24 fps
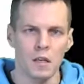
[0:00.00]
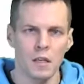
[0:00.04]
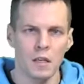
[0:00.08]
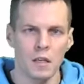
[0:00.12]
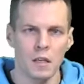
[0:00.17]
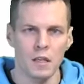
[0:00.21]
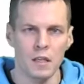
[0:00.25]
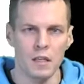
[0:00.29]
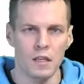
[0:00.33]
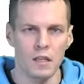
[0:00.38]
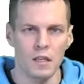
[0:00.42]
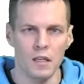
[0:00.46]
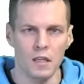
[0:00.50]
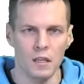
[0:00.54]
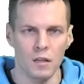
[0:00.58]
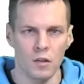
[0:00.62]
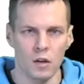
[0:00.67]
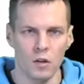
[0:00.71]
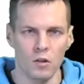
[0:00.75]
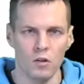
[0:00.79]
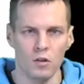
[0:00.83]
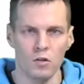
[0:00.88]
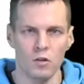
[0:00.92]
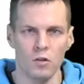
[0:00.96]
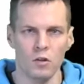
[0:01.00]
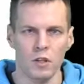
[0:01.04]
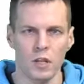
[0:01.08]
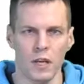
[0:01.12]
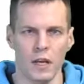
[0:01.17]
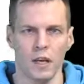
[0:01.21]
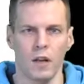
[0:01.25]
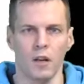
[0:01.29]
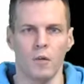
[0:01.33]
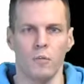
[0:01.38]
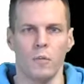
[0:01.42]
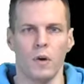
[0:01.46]
is not to
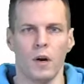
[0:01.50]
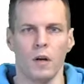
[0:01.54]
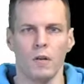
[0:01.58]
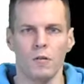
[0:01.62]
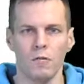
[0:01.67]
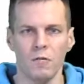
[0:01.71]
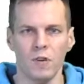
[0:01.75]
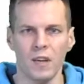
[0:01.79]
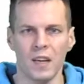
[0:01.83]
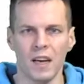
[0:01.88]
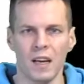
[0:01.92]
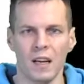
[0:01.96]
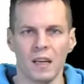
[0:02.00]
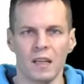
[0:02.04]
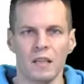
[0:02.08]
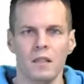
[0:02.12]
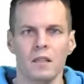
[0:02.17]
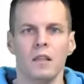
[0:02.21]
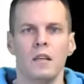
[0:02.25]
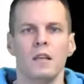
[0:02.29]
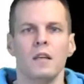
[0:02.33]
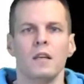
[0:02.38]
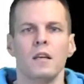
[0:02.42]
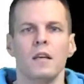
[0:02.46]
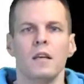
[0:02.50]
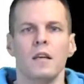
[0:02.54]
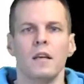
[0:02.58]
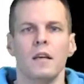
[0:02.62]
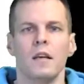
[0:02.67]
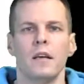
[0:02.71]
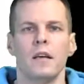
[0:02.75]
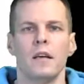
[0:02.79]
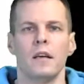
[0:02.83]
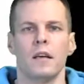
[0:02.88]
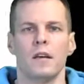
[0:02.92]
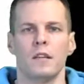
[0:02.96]
tell about reality
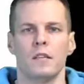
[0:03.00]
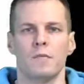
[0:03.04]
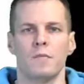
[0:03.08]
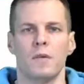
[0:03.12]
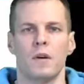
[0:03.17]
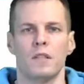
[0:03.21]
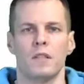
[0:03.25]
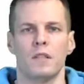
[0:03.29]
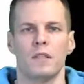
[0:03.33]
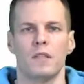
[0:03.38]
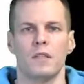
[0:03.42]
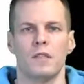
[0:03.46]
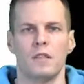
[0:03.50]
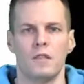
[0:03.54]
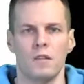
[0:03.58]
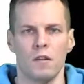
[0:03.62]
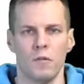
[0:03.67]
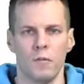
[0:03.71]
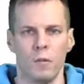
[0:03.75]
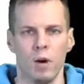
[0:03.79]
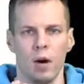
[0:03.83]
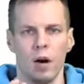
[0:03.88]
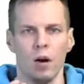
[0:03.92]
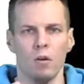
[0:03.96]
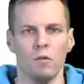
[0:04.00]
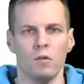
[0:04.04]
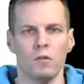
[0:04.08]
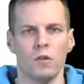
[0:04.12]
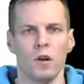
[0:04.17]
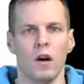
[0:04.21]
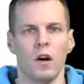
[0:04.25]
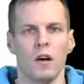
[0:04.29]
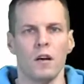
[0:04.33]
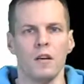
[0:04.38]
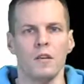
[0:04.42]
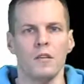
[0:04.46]
in as much it's about
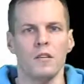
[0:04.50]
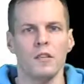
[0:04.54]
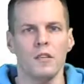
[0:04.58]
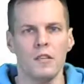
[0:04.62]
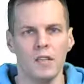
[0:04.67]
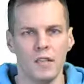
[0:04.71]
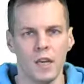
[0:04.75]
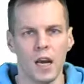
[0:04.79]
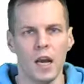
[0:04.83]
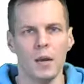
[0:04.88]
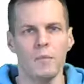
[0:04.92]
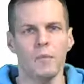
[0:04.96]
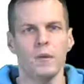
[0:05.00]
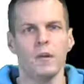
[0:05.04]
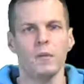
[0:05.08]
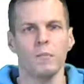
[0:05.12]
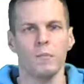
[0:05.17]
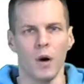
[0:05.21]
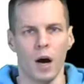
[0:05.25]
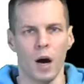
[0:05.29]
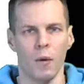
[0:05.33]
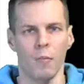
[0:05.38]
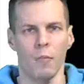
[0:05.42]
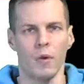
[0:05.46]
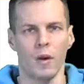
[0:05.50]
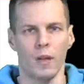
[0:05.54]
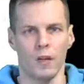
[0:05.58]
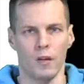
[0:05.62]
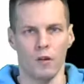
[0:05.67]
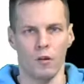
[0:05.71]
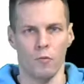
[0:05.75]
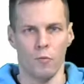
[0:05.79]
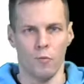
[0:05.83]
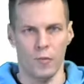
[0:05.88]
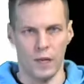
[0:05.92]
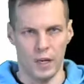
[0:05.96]
shaping public
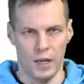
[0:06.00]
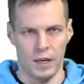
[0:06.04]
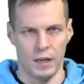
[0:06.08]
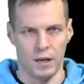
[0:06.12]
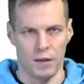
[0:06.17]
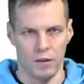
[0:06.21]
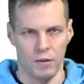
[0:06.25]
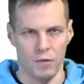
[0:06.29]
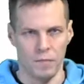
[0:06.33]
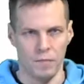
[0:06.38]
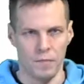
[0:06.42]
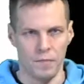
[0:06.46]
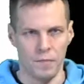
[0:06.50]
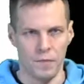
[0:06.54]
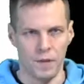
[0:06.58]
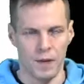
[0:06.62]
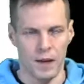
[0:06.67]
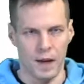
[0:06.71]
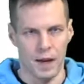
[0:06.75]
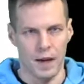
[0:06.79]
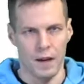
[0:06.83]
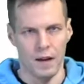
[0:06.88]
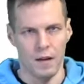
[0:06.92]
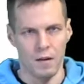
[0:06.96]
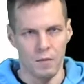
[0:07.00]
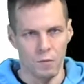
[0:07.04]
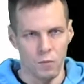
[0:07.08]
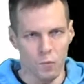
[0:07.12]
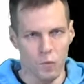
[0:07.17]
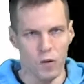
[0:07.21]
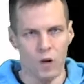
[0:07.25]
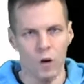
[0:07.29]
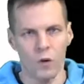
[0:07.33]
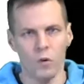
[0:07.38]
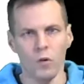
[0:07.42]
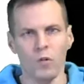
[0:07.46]
opinion. And
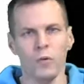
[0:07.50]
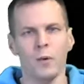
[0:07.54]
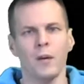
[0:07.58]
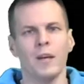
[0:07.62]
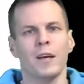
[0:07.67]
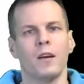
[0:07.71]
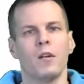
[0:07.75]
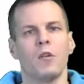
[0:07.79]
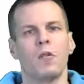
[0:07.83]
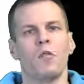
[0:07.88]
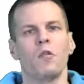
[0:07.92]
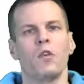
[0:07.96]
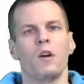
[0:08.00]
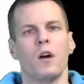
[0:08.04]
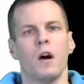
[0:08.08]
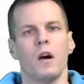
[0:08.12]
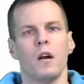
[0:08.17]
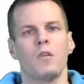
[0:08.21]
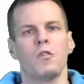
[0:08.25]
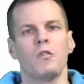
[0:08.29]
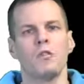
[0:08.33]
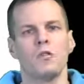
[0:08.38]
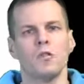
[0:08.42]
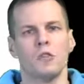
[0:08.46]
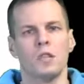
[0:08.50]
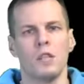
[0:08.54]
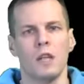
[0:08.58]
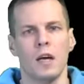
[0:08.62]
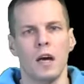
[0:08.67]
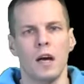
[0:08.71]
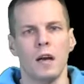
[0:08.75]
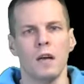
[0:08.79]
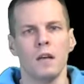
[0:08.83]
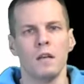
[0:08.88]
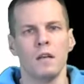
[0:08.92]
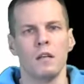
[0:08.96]
we can only
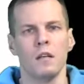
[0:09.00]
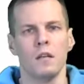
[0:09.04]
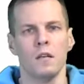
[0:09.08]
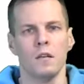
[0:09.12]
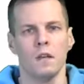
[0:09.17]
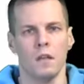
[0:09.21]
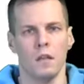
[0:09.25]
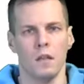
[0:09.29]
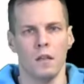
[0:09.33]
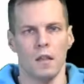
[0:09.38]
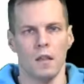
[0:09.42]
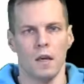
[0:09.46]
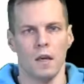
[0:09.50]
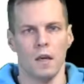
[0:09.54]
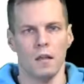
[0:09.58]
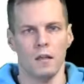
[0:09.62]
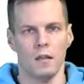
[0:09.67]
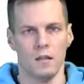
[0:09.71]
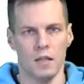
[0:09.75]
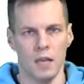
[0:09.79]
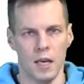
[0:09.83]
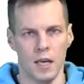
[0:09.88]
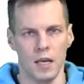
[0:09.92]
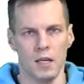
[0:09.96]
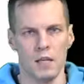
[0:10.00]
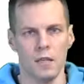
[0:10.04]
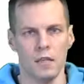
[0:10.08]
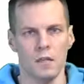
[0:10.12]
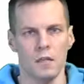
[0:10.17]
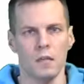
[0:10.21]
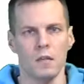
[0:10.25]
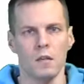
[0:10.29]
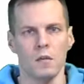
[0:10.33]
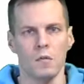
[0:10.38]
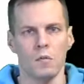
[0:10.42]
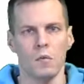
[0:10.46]
understand the text
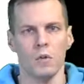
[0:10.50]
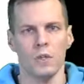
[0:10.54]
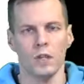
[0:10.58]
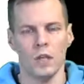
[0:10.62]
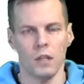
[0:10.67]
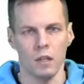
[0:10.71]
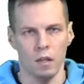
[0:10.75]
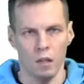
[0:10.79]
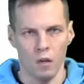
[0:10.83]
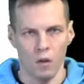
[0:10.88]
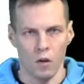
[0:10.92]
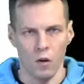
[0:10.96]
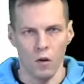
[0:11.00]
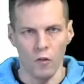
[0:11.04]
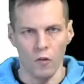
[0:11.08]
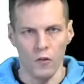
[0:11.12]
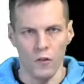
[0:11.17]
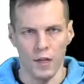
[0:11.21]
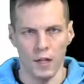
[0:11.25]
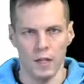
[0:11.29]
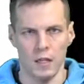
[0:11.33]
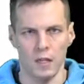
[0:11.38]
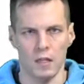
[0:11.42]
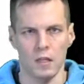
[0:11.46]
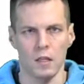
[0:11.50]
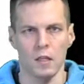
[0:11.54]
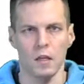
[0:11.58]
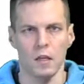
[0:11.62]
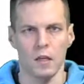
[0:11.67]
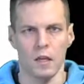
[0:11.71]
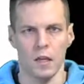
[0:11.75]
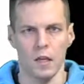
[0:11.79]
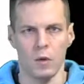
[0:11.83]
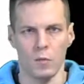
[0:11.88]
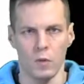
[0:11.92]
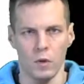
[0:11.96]
within the context
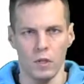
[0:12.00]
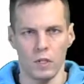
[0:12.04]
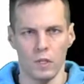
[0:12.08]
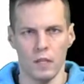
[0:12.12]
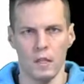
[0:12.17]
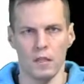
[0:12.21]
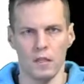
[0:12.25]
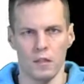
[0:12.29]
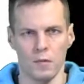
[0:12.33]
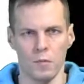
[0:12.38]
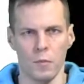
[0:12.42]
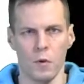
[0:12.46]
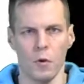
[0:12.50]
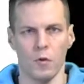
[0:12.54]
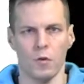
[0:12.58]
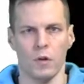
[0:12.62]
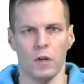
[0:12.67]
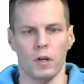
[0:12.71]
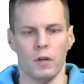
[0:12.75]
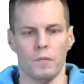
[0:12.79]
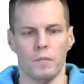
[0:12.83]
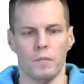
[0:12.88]
in which it is spoken.